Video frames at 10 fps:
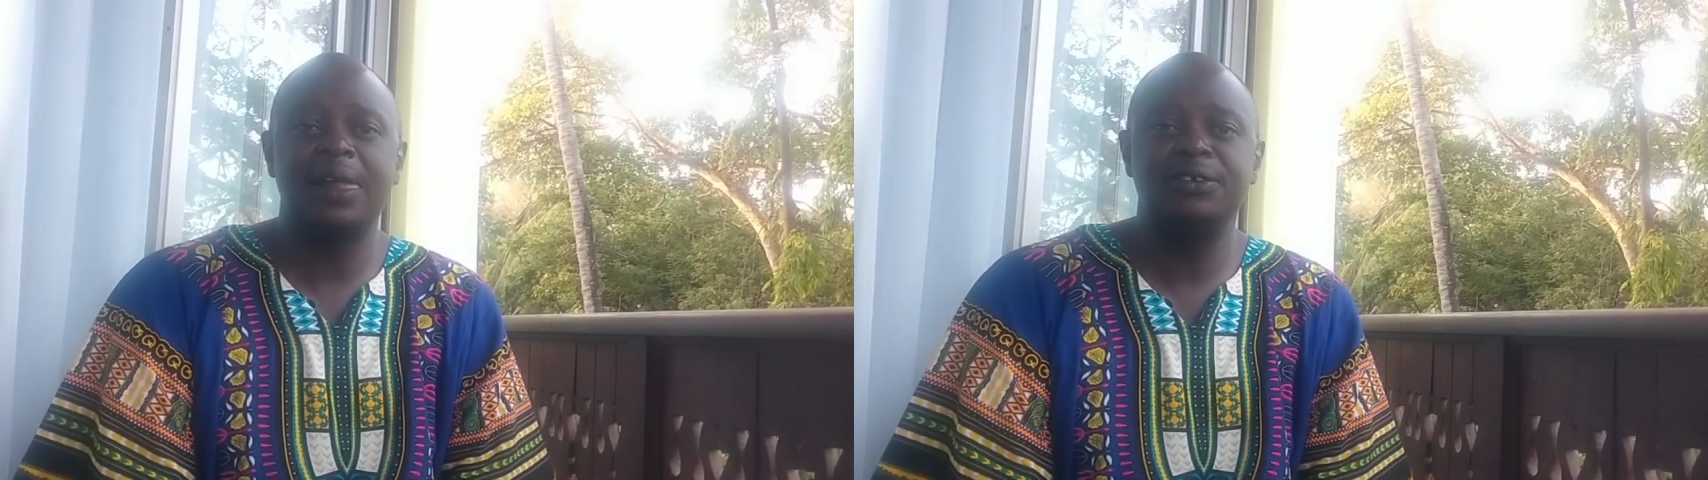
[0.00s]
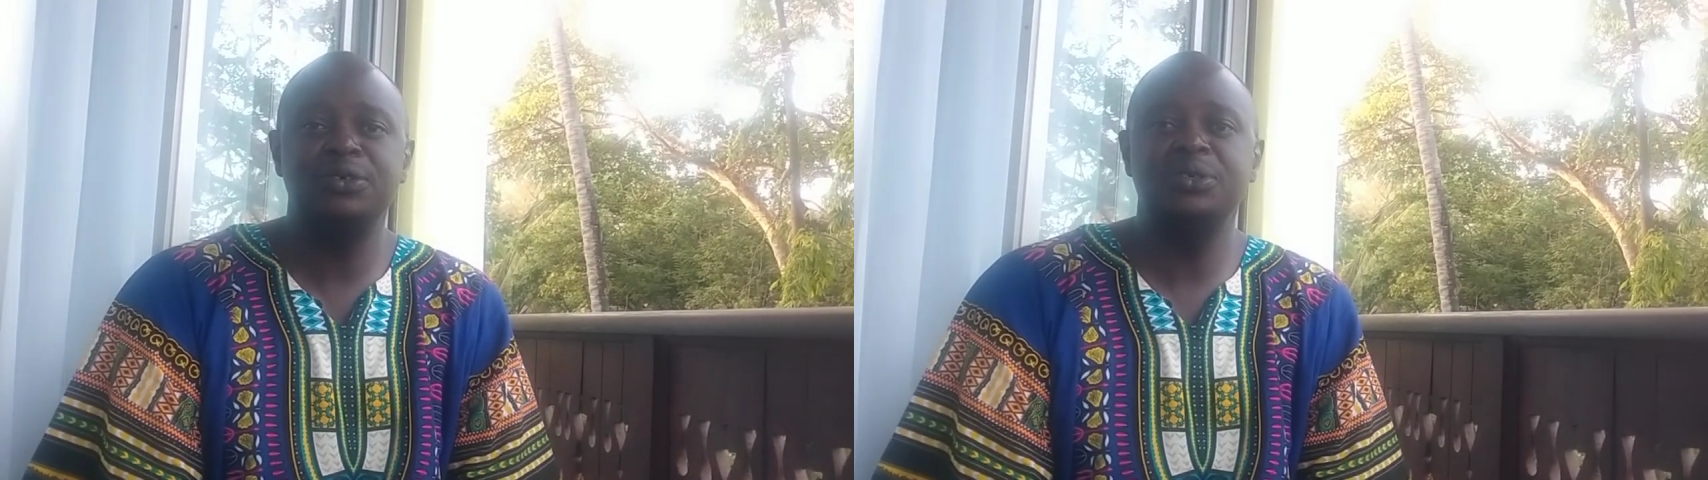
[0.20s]

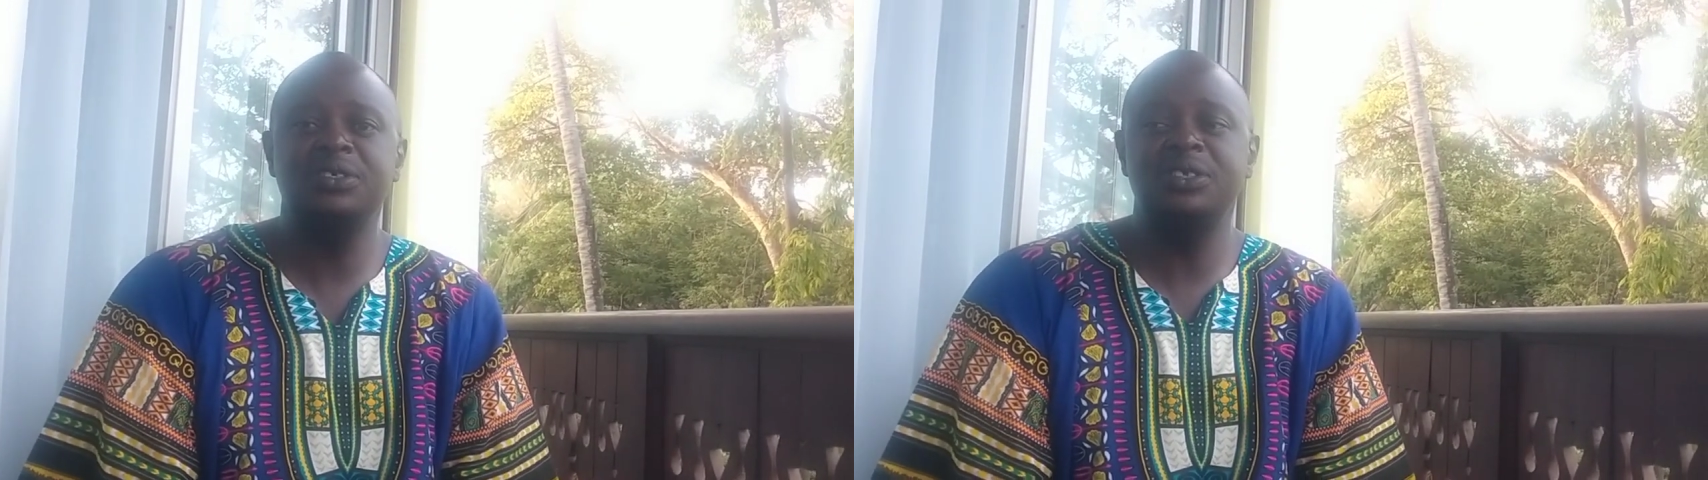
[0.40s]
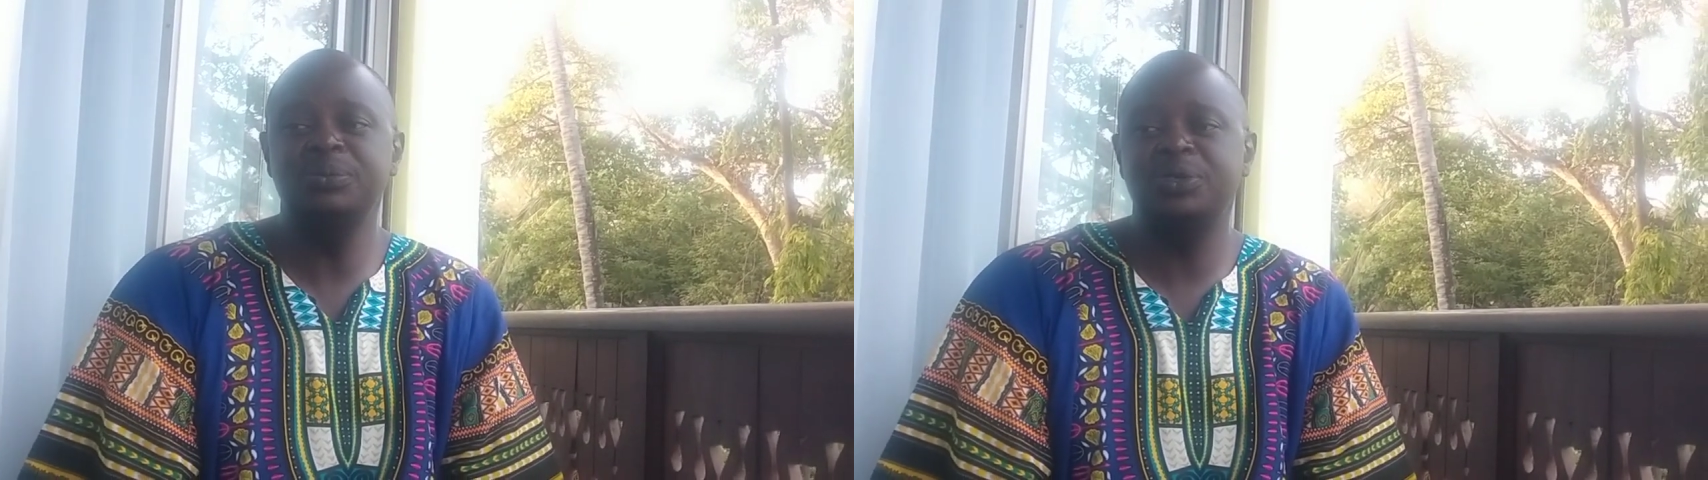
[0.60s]
shown
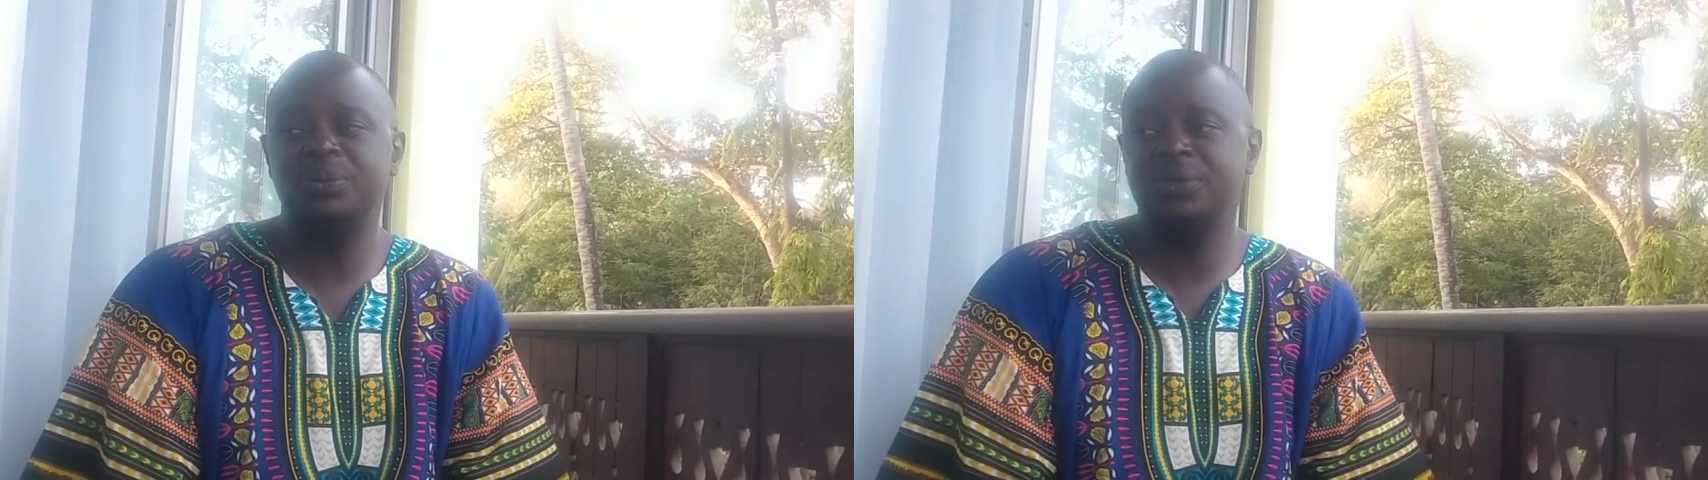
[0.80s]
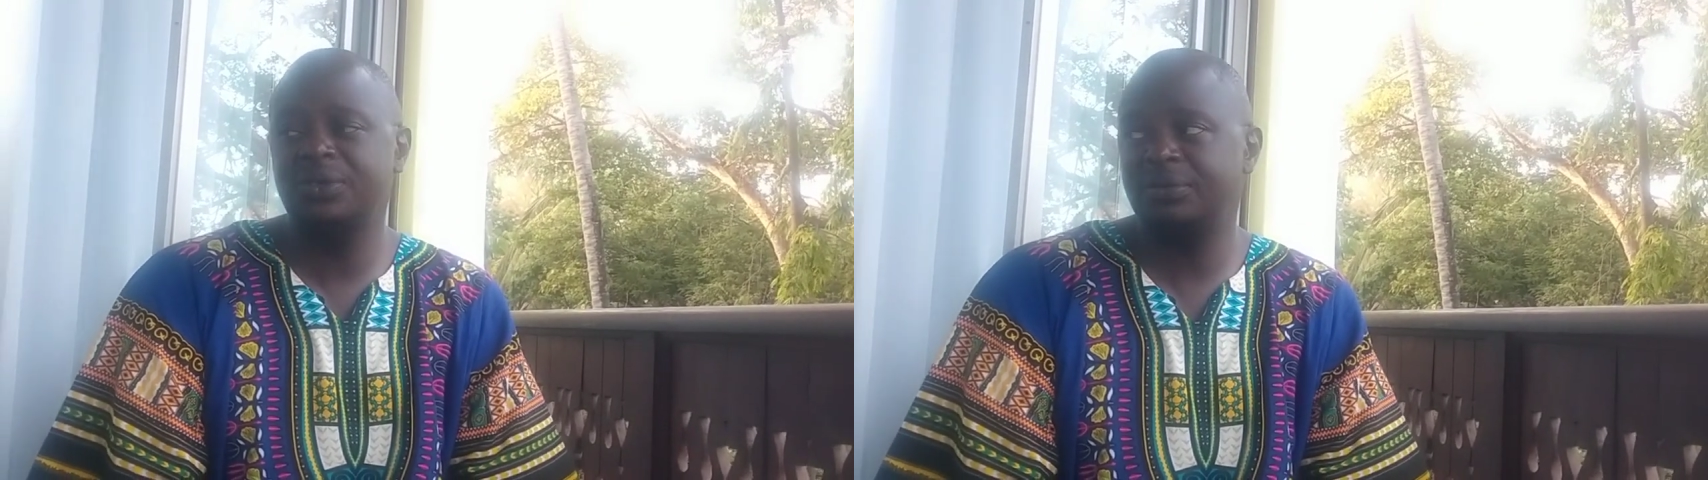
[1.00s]

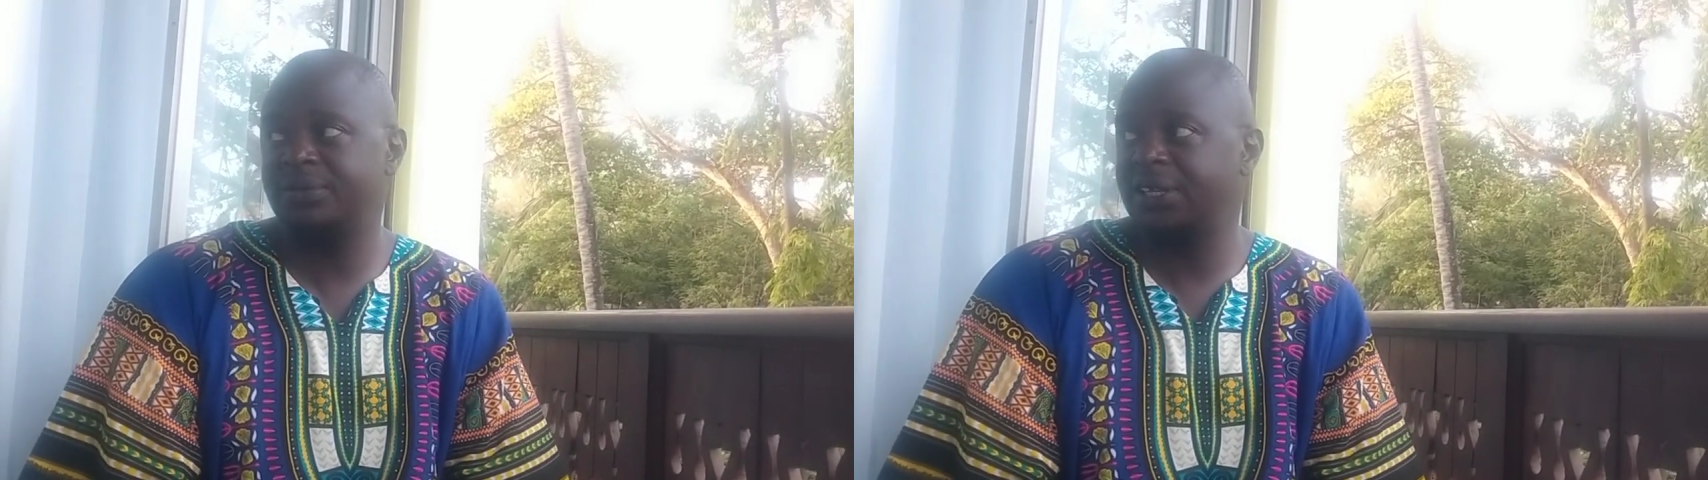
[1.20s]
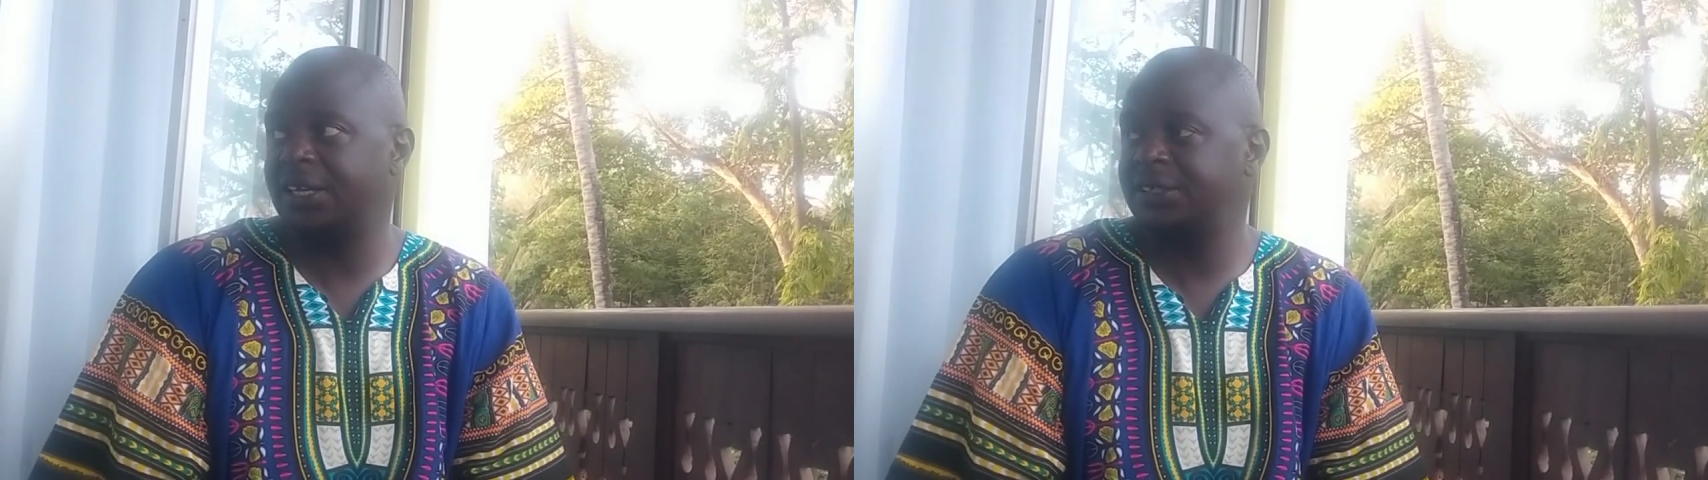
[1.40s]
symptoms of
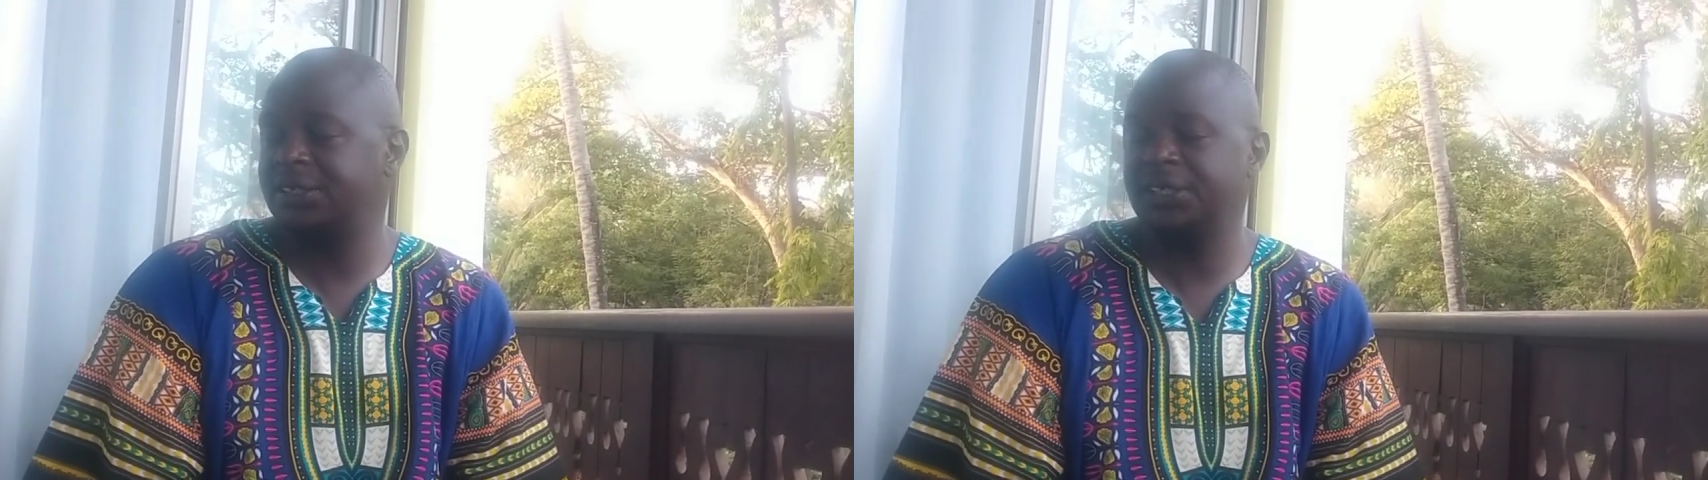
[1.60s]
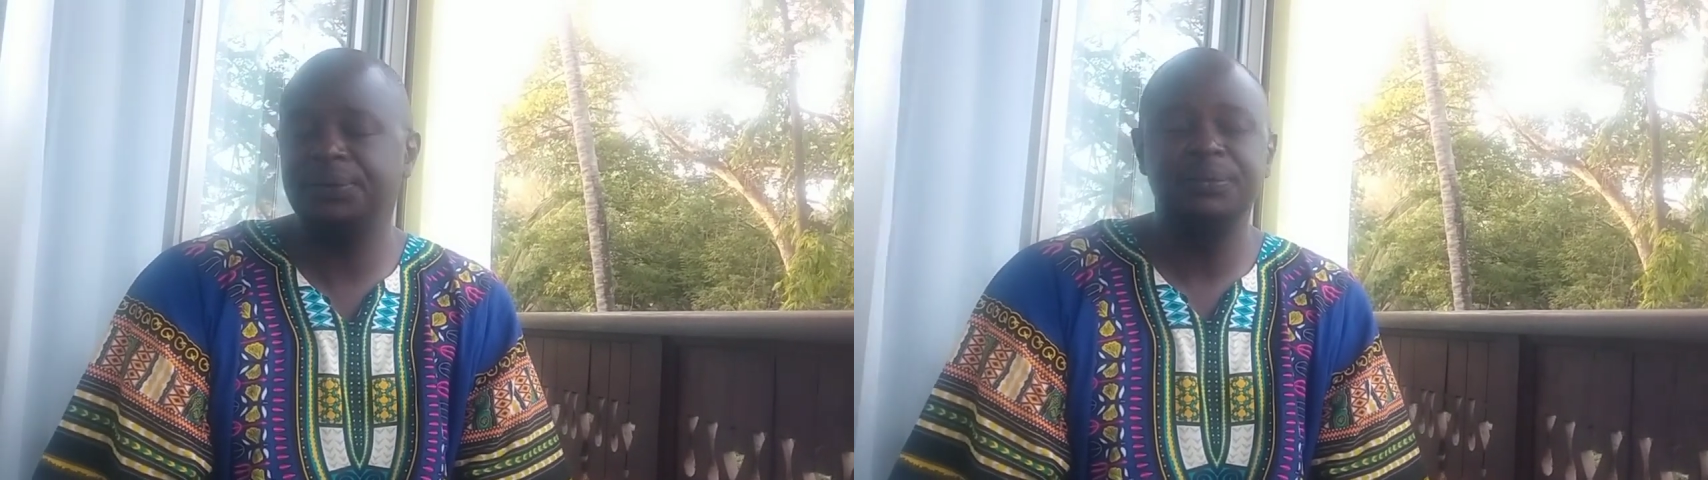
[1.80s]
sciatica,